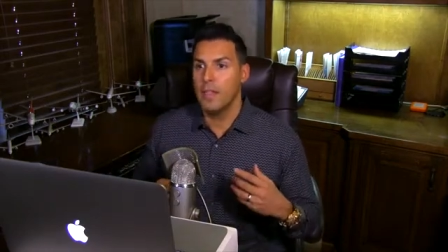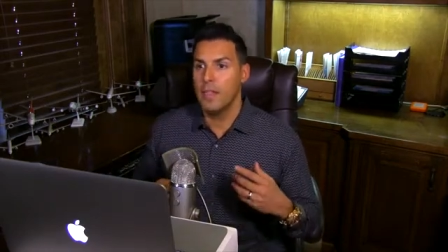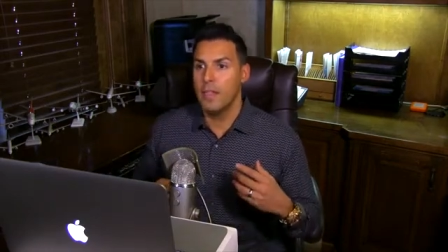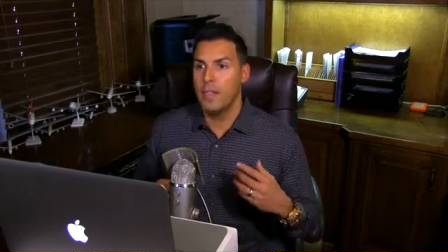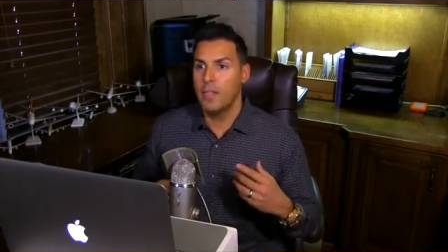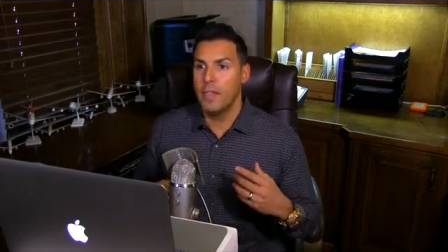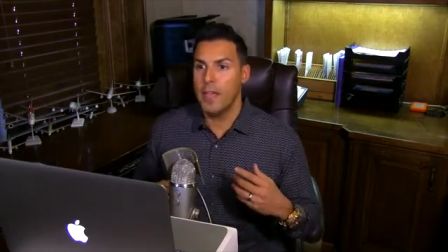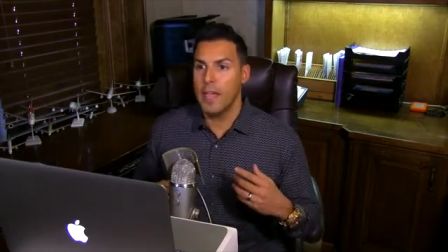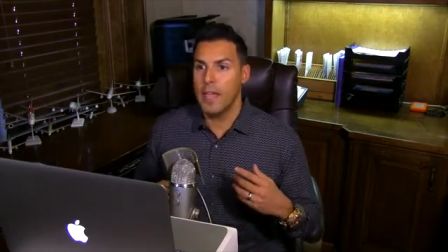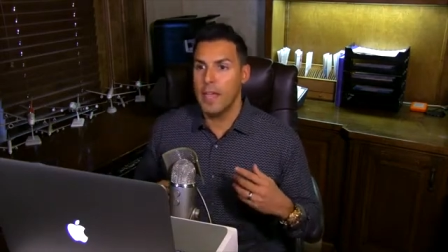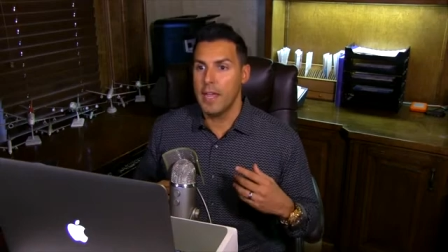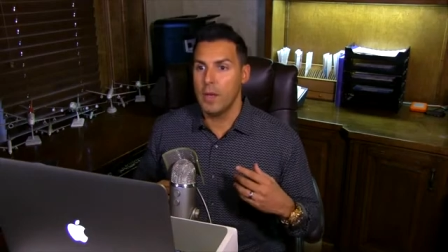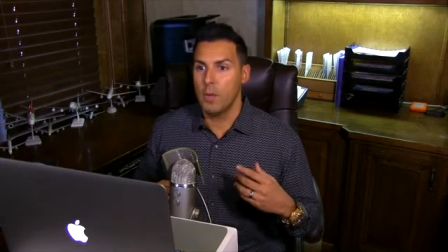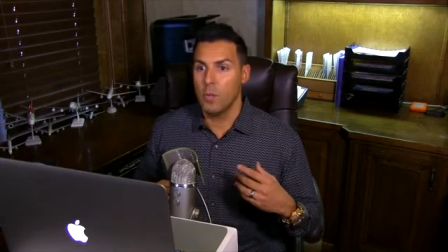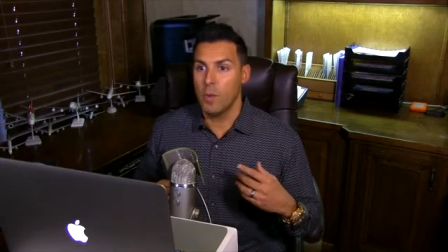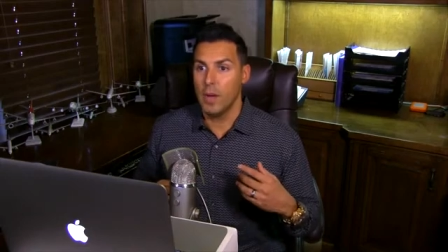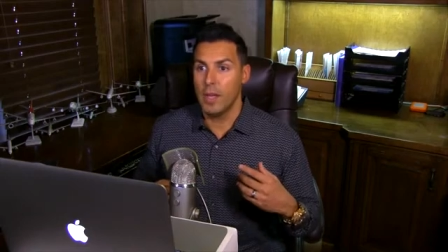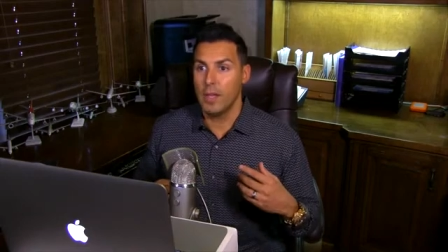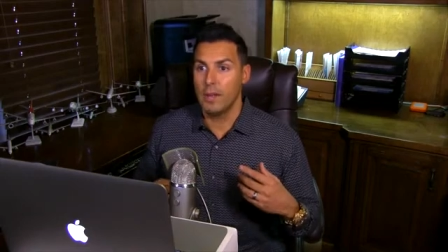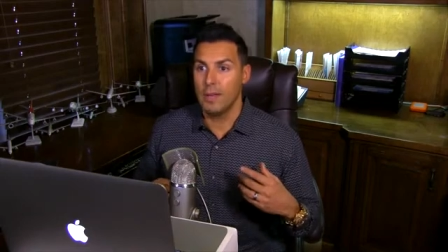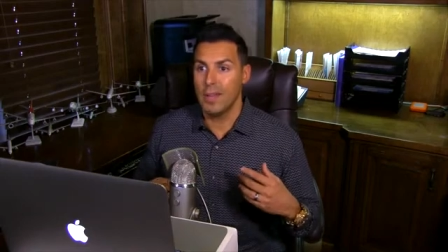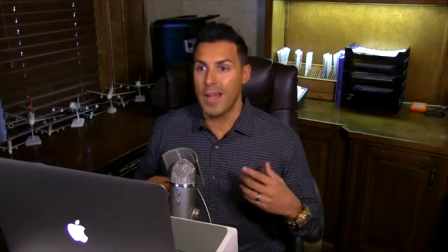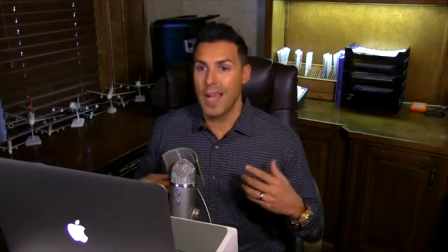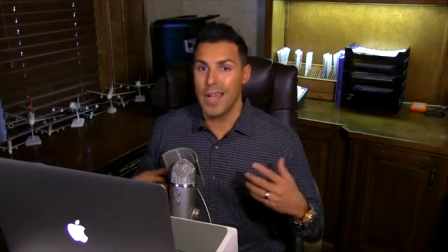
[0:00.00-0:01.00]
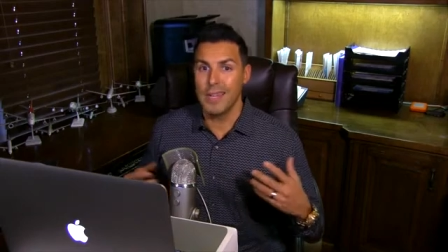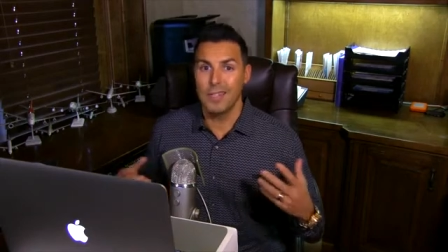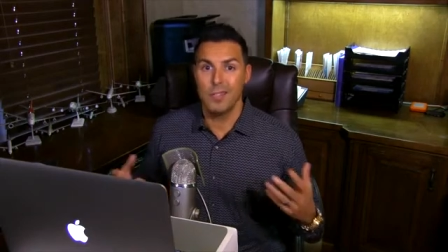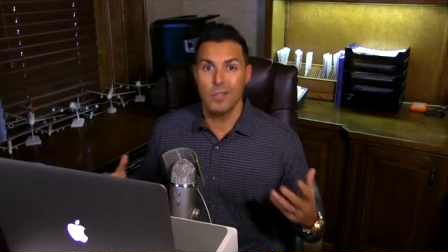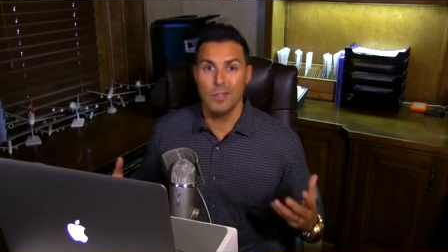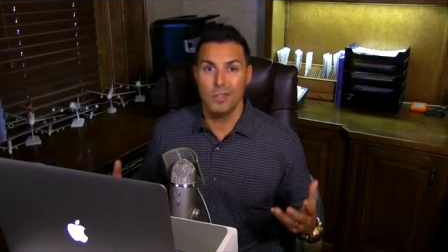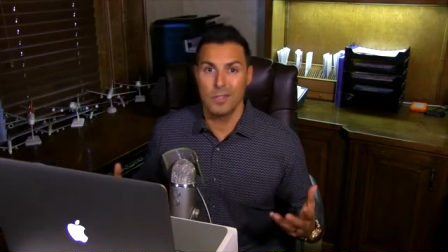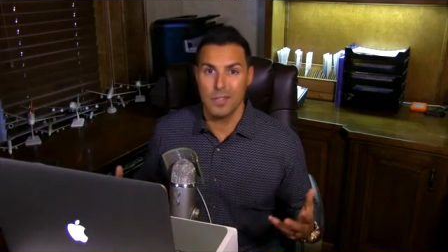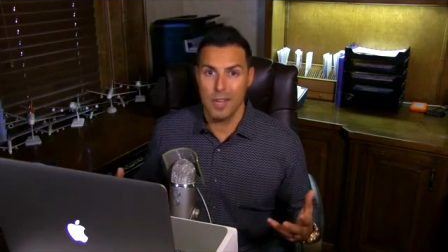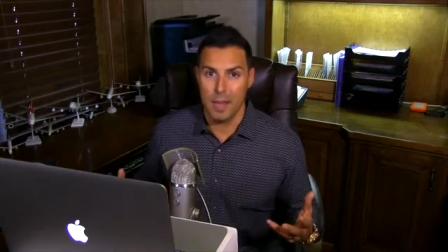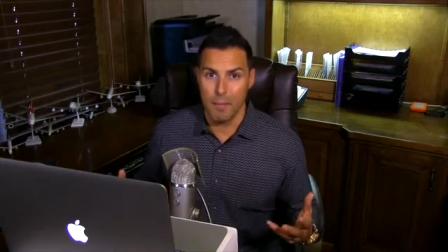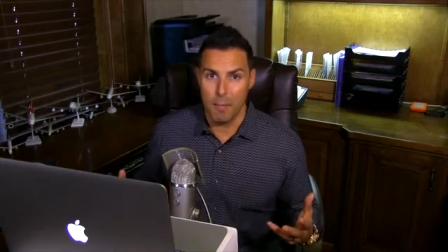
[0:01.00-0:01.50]

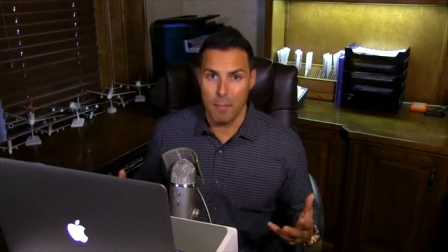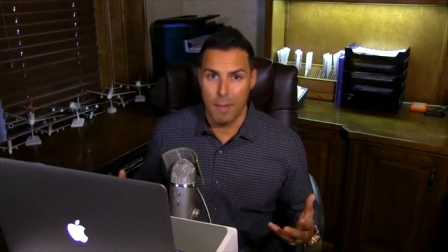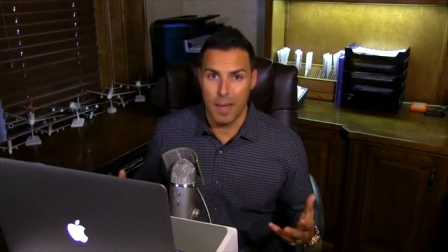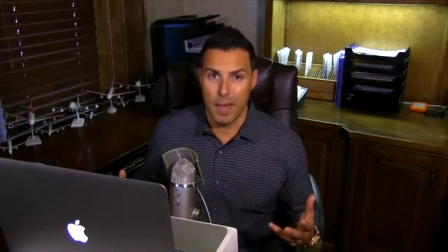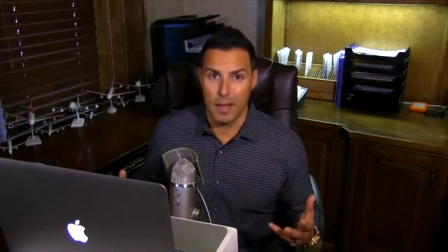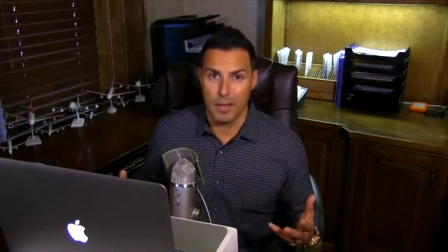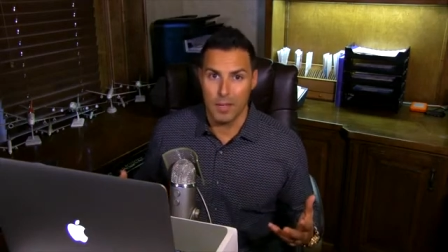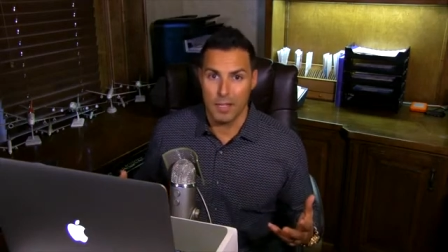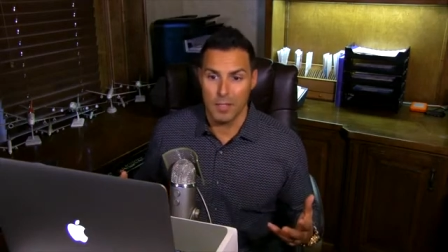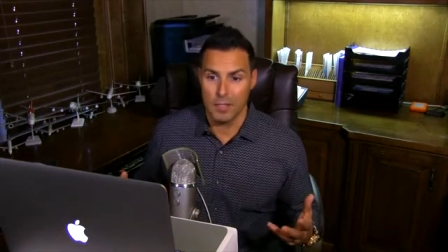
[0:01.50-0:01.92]
iTunes came about.